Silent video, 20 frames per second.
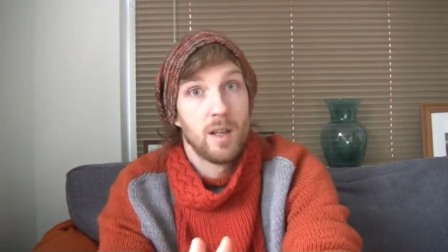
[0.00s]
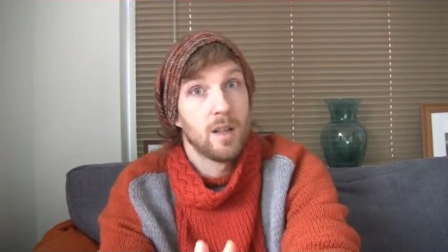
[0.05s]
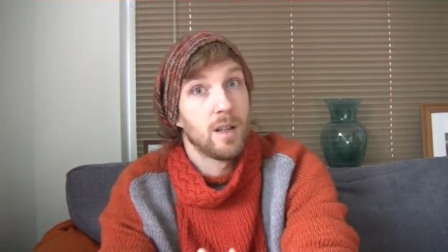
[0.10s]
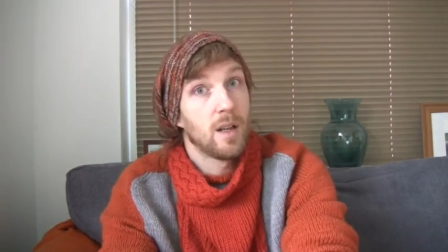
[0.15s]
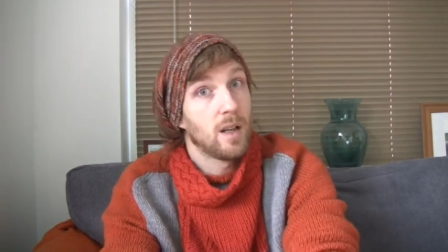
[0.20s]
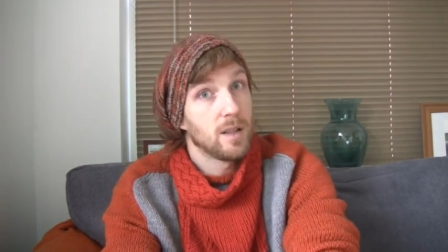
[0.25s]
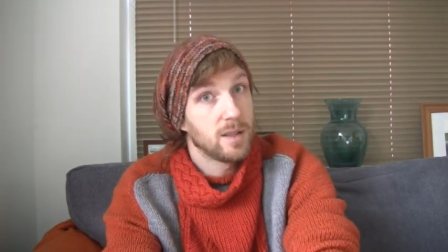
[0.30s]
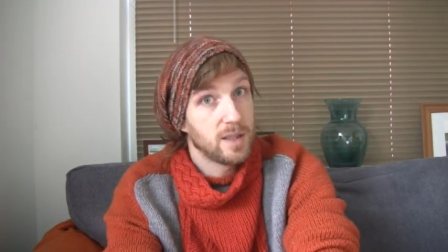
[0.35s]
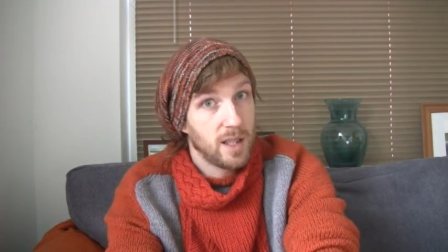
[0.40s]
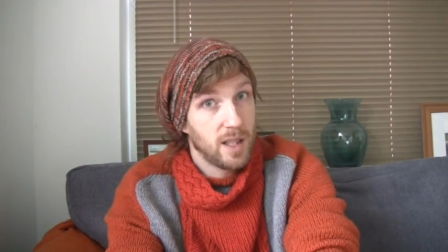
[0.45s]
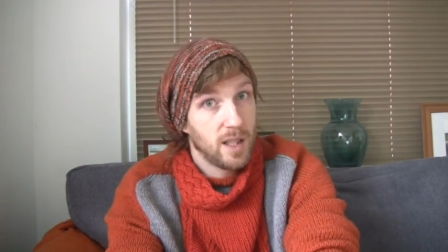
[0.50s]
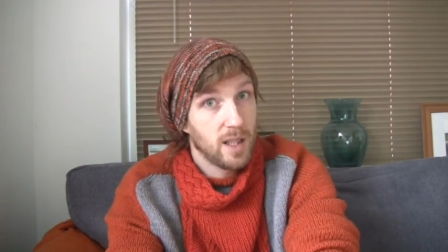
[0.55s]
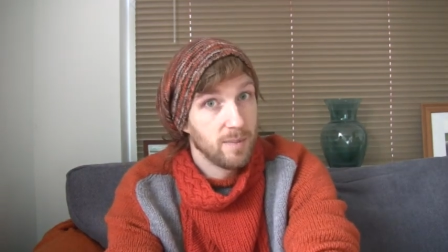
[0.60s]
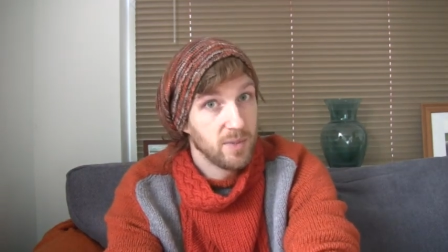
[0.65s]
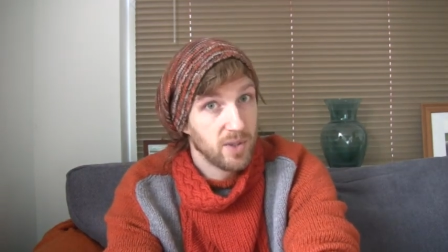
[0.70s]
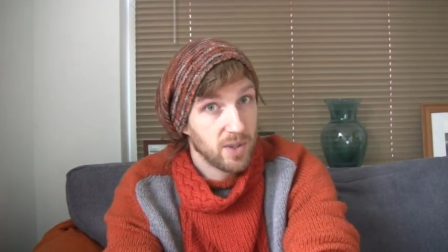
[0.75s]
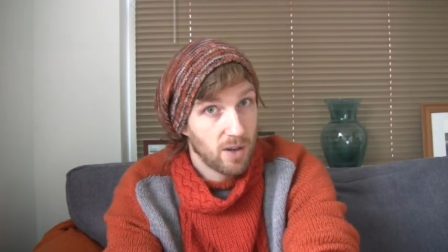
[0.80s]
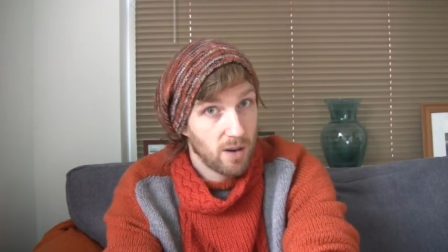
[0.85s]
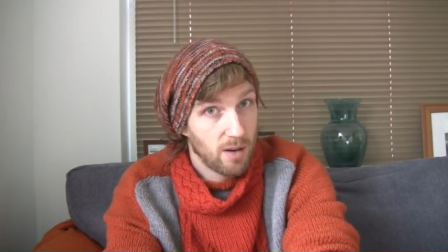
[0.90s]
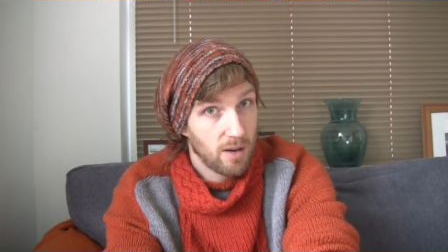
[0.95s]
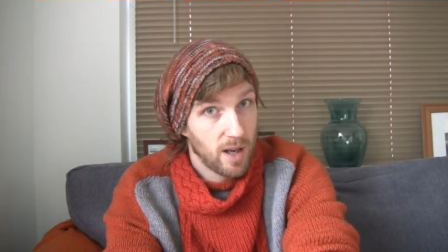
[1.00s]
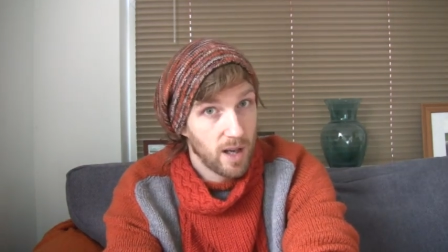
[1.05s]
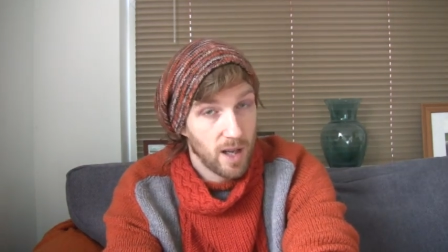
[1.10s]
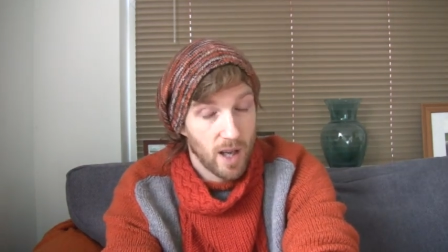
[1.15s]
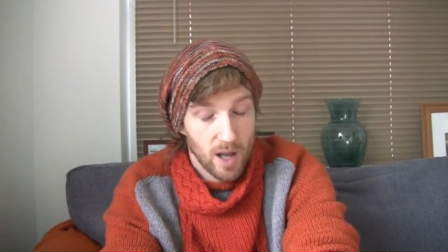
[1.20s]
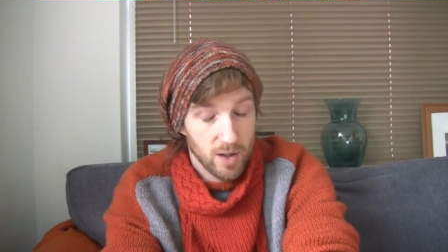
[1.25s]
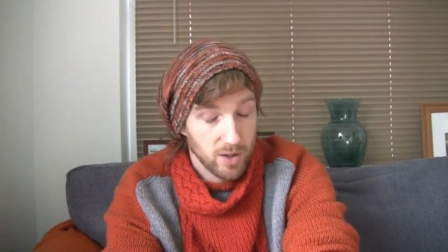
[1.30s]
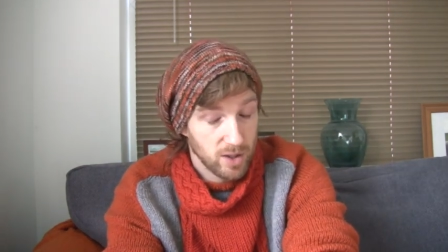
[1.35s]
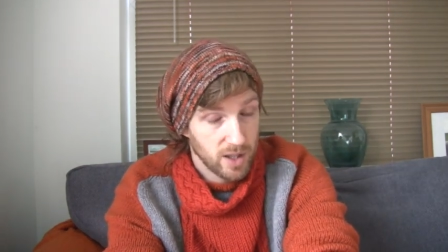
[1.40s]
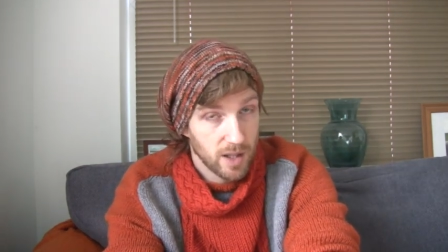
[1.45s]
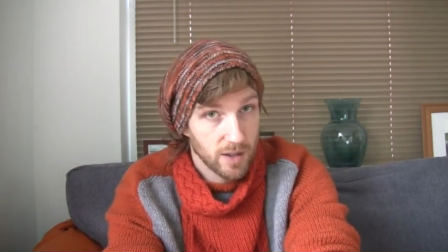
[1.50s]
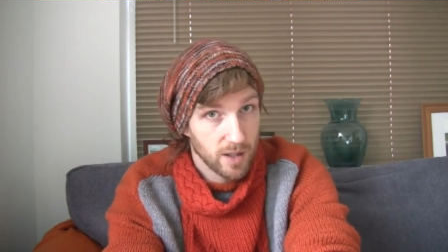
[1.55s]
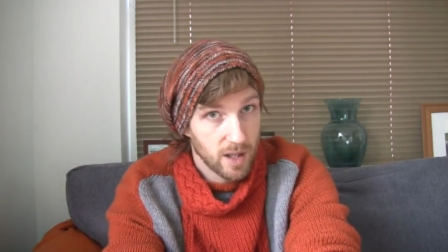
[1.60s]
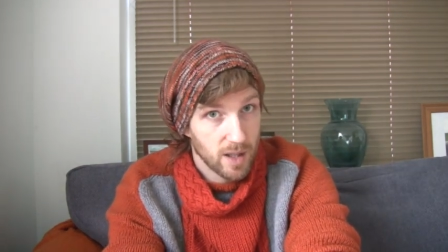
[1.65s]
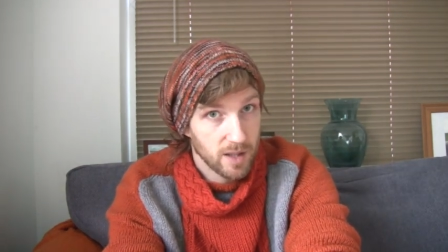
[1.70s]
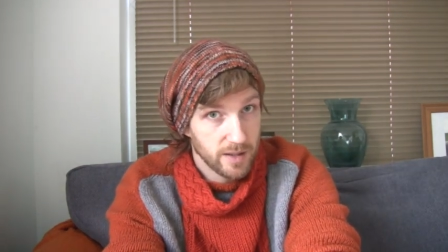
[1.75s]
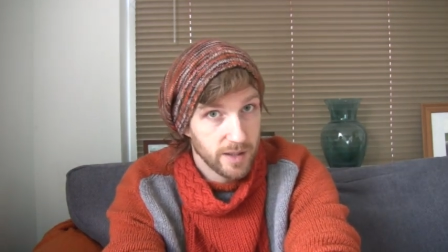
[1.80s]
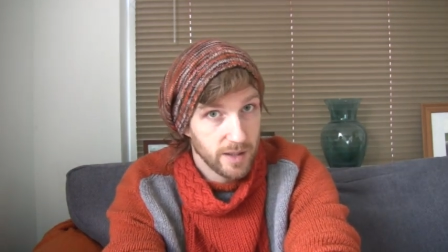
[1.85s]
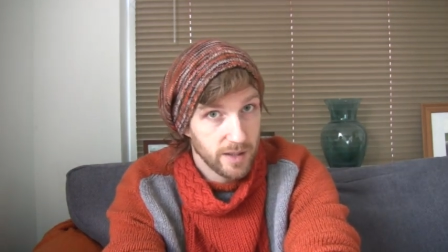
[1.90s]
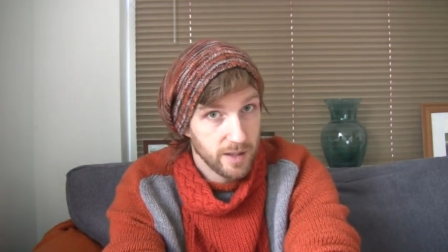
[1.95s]
Carty, I'm sorry, I'll show the
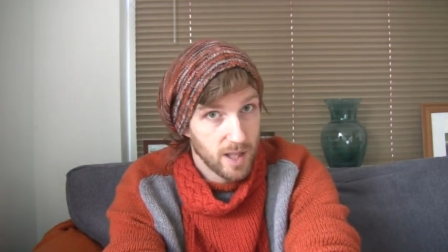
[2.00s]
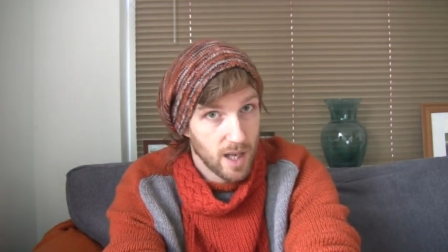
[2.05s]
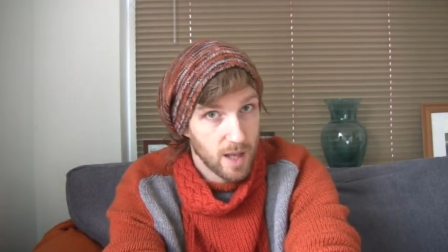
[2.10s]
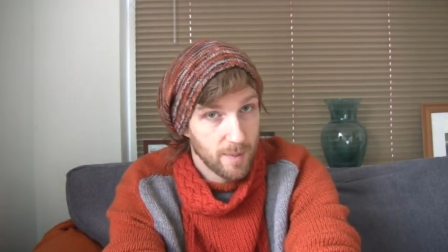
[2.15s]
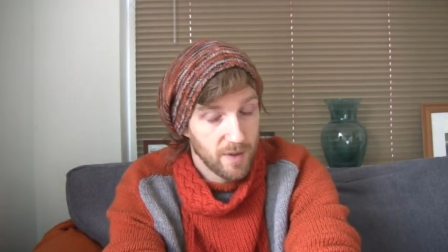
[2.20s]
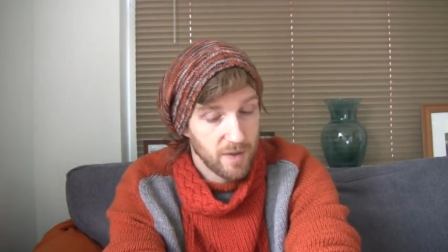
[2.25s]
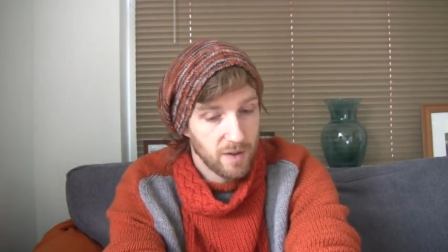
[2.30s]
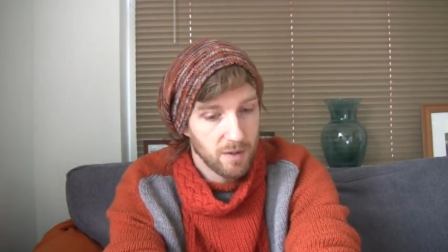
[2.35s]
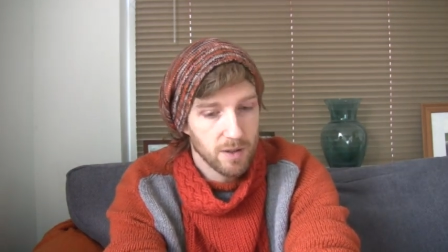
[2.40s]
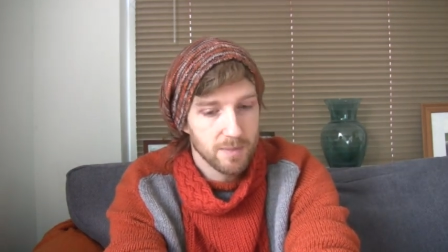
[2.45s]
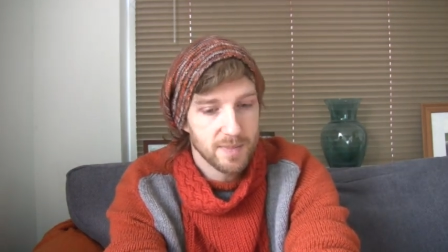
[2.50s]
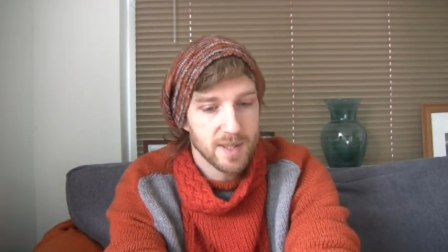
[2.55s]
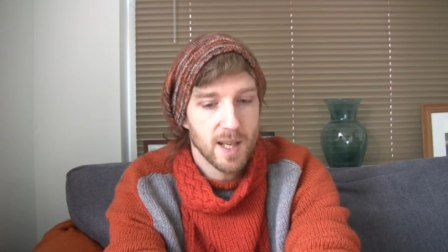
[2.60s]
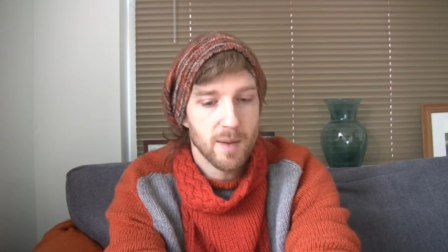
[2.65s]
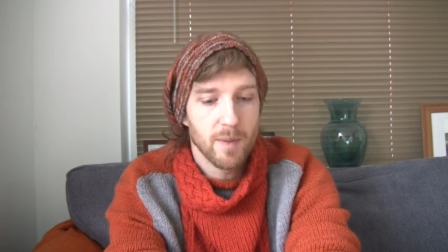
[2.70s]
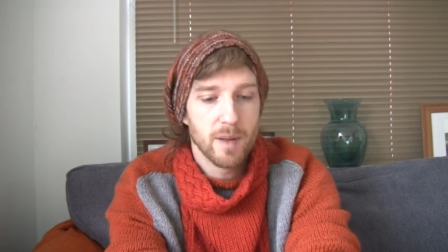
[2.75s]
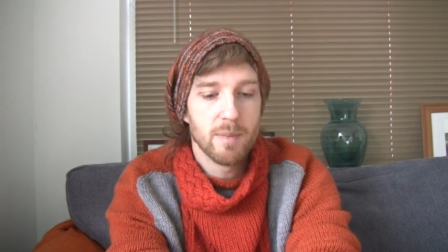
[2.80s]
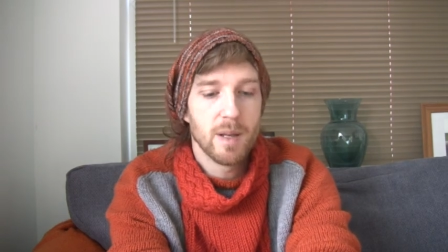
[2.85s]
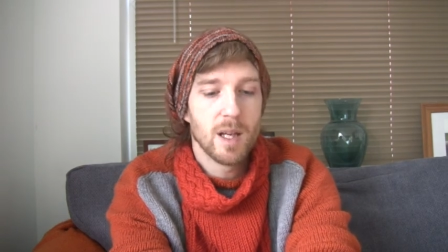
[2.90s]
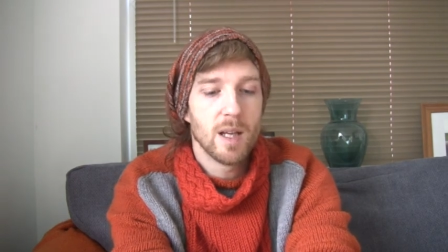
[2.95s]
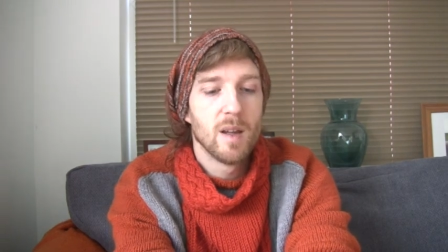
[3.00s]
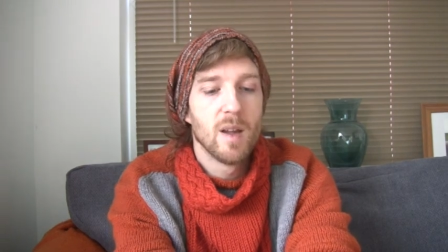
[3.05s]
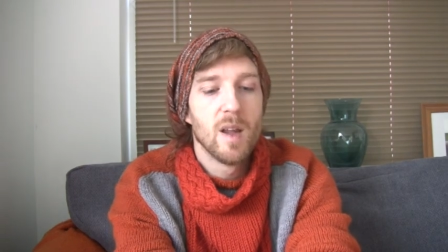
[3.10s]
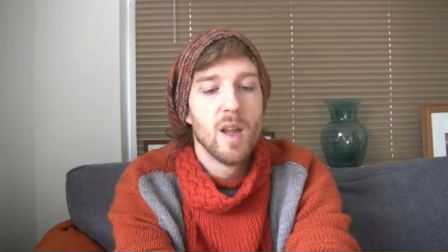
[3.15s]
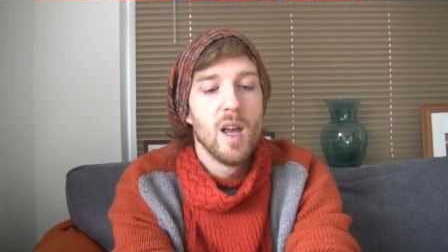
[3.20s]
cards another time if you're upset with me.